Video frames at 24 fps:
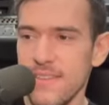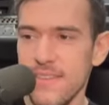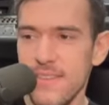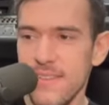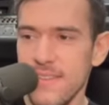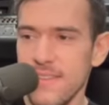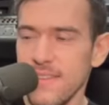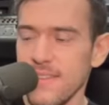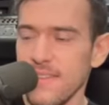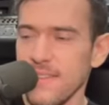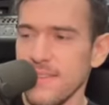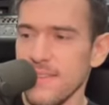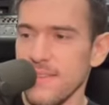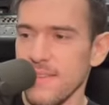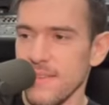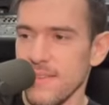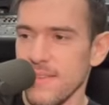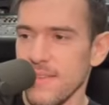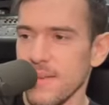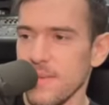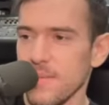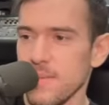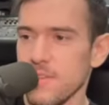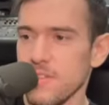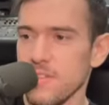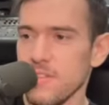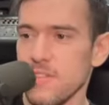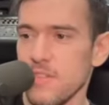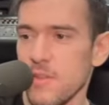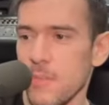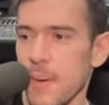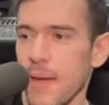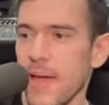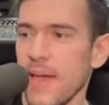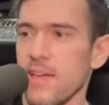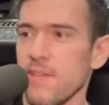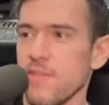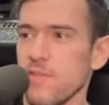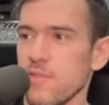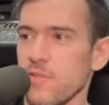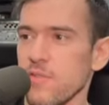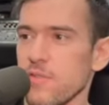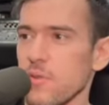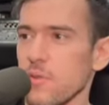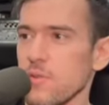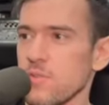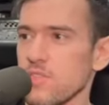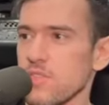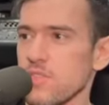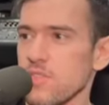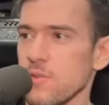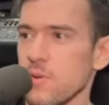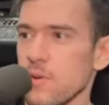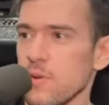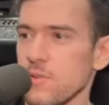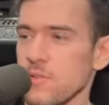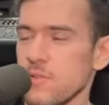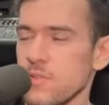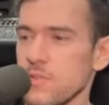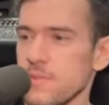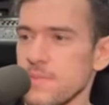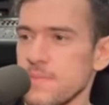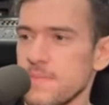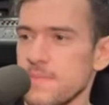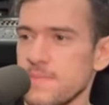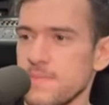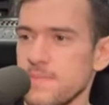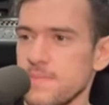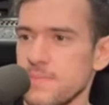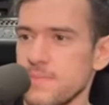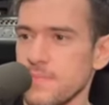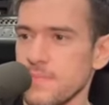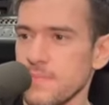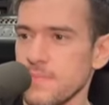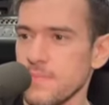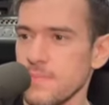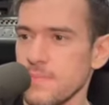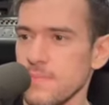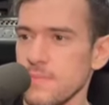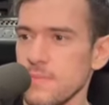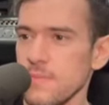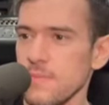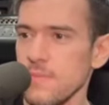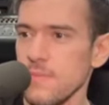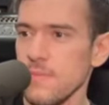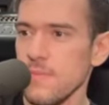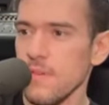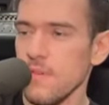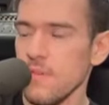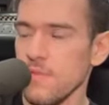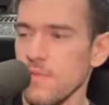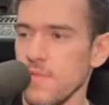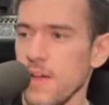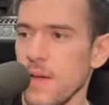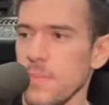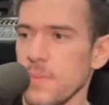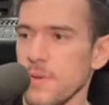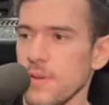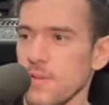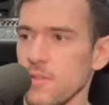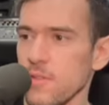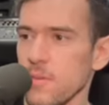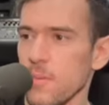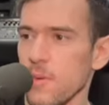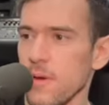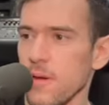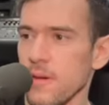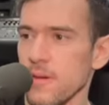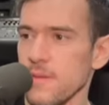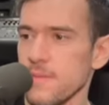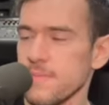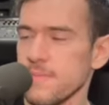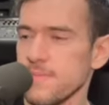Yeah, this is the behavior of 14-year-olds. Fapping on the mic.